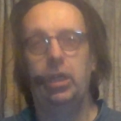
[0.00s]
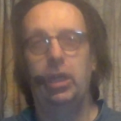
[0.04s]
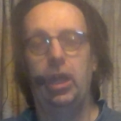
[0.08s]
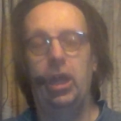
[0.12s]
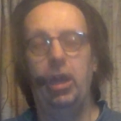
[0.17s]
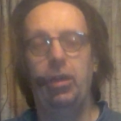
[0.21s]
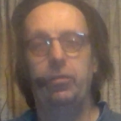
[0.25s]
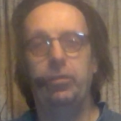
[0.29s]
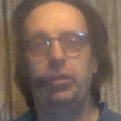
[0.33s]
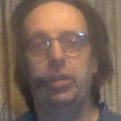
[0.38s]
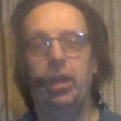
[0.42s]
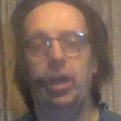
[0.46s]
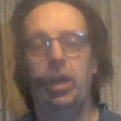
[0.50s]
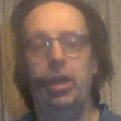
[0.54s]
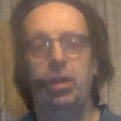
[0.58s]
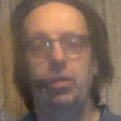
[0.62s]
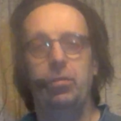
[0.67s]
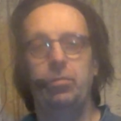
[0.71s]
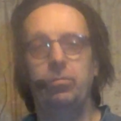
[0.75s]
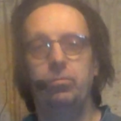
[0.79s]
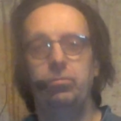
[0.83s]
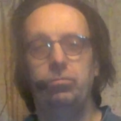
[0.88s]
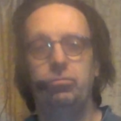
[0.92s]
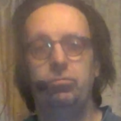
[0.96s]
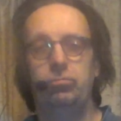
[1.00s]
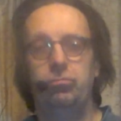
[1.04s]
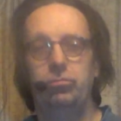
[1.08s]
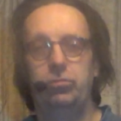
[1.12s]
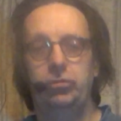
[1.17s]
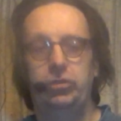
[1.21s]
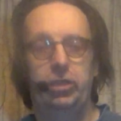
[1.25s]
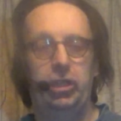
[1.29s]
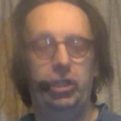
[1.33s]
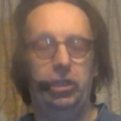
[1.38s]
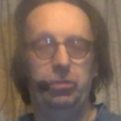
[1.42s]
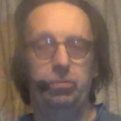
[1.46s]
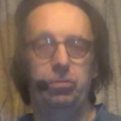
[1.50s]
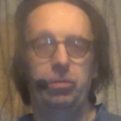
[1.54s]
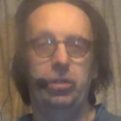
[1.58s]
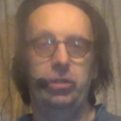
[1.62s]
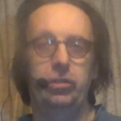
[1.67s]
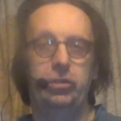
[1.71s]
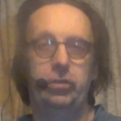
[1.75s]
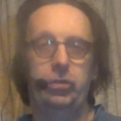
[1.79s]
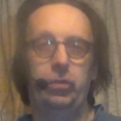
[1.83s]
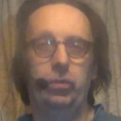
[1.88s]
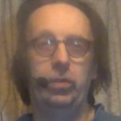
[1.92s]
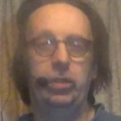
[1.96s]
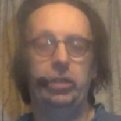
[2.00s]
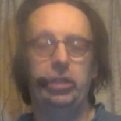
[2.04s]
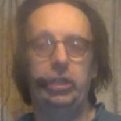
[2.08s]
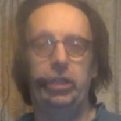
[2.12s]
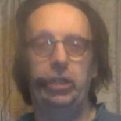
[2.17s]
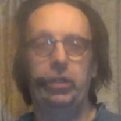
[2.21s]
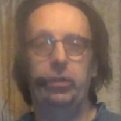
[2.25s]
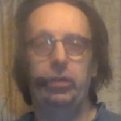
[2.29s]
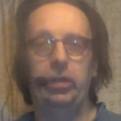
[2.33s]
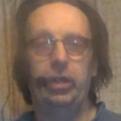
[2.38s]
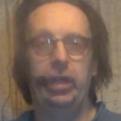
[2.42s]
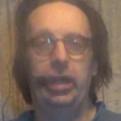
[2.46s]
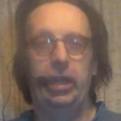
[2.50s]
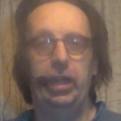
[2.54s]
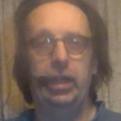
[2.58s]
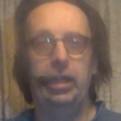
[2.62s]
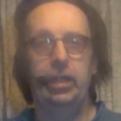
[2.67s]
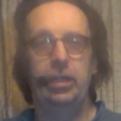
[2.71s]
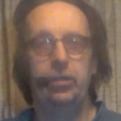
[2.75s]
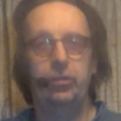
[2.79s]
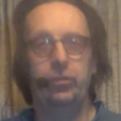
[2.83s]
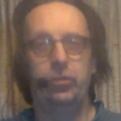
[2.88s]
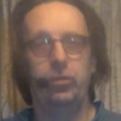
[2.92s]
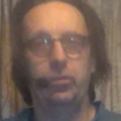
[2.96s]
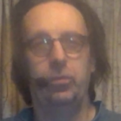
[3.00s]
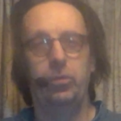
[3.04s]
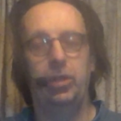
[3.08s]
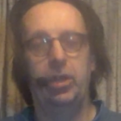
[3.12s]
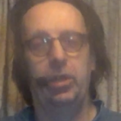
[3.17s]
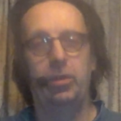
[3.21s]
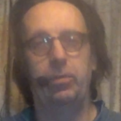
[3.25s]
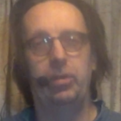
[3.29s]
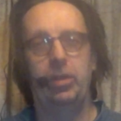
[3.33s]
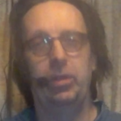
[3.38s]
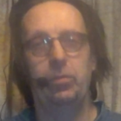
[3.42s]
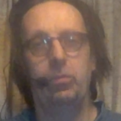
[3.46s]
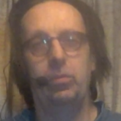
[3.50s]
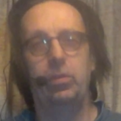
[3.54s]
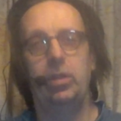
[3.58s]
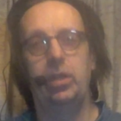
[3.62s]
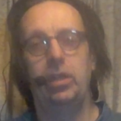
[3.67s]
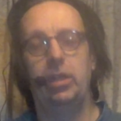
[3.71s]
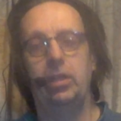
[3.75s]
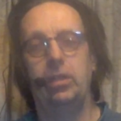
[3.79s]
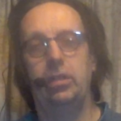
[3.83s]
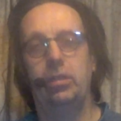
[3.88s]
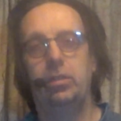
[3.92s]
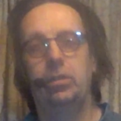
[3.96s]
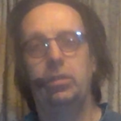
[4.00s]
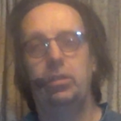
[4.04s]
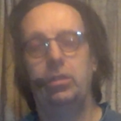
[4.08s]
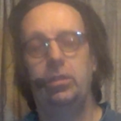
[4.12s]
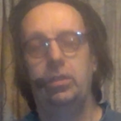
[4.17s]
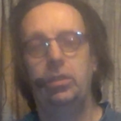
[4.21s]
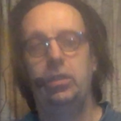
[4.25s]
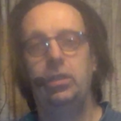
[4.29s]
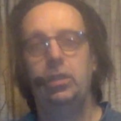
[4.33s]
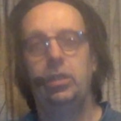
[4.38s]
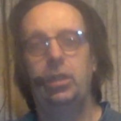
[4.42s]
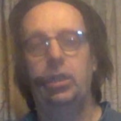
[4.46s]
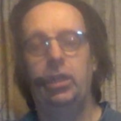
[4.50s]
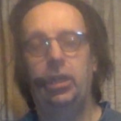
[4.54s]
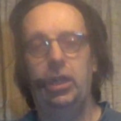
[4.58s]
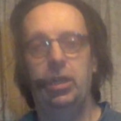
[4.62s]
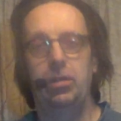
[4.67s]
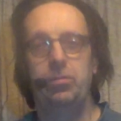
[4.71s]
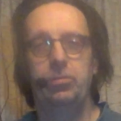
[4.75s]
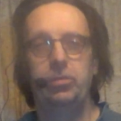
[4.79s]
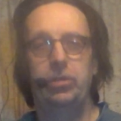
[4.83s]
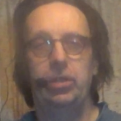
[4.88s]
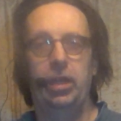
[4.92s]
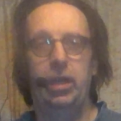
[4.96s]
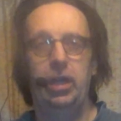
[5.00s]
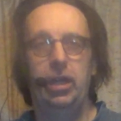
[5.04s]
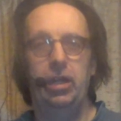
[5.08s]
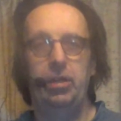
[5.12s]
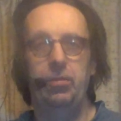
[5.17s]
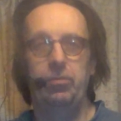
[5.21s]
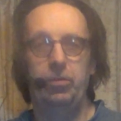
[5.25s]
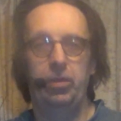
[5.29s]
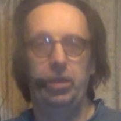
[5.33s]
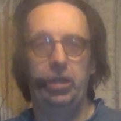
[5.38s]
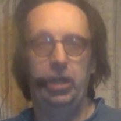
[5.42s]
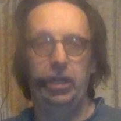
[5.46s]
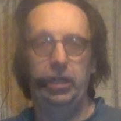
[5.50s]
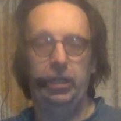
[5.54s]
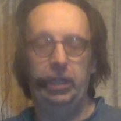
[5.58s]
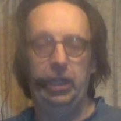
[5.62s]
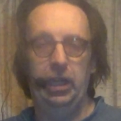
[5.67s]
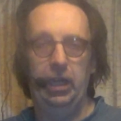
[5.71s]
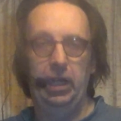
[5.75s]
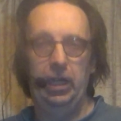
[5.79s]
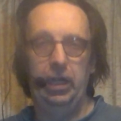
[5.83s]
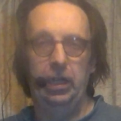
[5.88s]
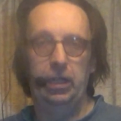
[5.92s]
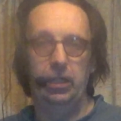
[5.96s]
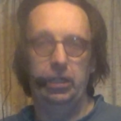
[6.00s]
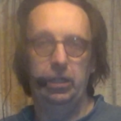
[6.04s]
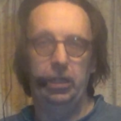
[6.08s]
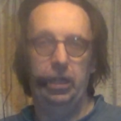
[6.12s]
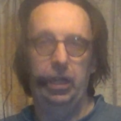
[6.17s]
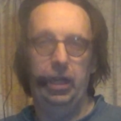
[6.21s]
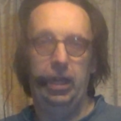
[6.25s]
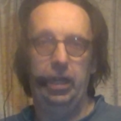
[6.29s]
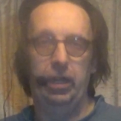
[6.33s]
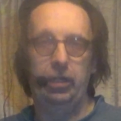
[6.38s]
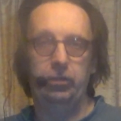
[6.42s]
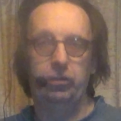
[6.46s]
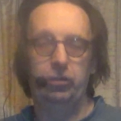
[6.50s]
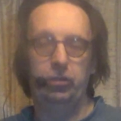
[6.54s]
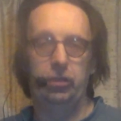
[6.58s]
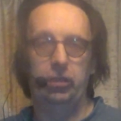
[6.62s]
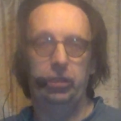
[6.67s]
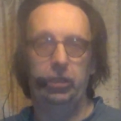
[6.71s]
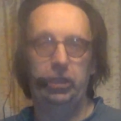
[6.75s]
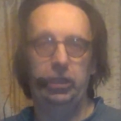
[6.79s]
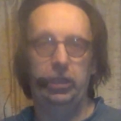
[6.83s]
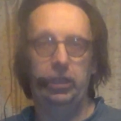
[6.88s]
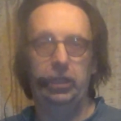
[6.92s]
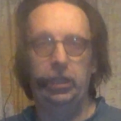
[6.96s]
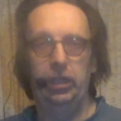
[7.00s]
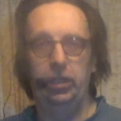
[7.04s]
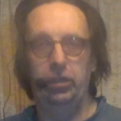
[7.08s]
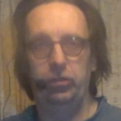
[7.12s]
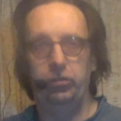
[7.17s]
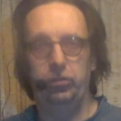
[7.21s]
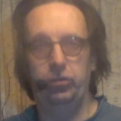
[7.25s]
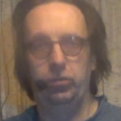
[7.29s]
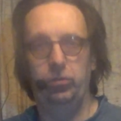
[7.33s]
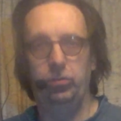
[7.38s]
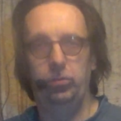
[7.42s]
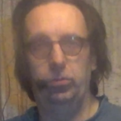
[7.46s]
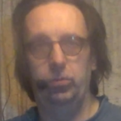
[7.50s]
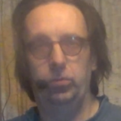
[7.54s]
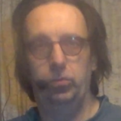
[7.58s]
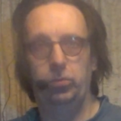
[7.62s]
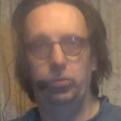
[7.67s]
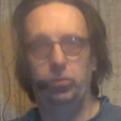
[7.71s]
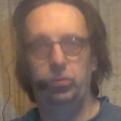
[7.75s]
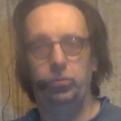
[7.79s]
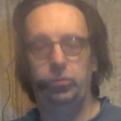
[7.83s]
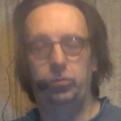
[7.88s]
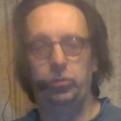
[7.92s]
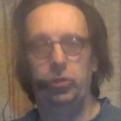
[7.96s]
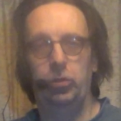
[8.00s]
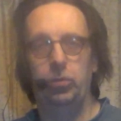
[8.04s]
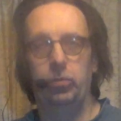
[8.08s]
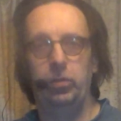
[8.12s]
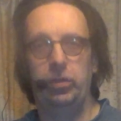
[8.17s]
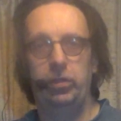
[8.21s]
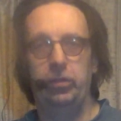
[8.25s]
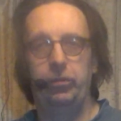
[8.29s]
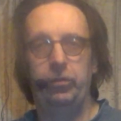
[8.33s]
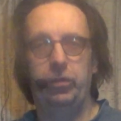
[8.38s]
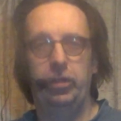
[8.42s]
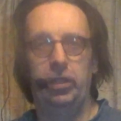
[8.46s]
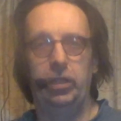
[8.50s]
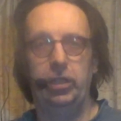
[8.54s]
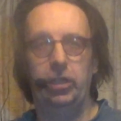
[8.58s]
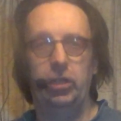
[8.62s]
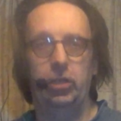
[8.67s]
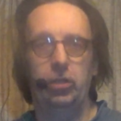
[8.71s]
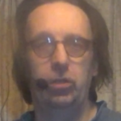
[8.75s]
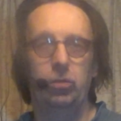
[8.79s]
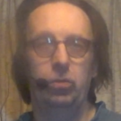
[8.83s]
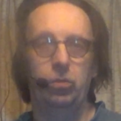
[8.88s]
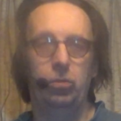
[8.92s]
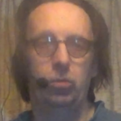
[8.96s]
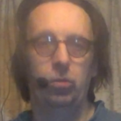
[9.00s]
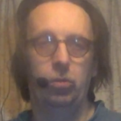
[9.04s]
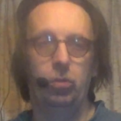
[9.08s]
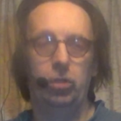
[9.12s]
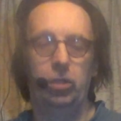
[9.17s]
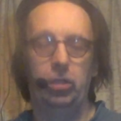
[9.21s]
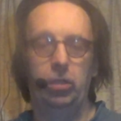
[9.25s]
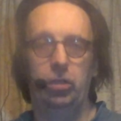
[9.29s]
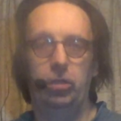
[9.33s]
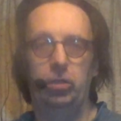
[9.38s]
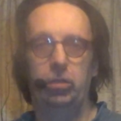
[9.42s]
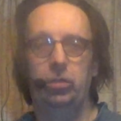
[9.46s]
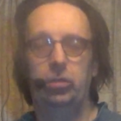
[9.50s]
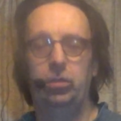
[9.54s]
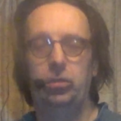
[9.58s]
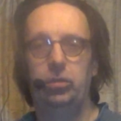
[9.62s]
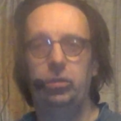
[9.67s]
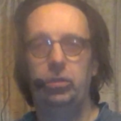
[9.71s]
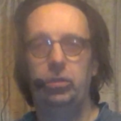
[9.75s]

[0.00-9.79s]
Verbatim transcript: I've got six months to a year ahead. So that way, when it comes time that I can't actually get to doing the video or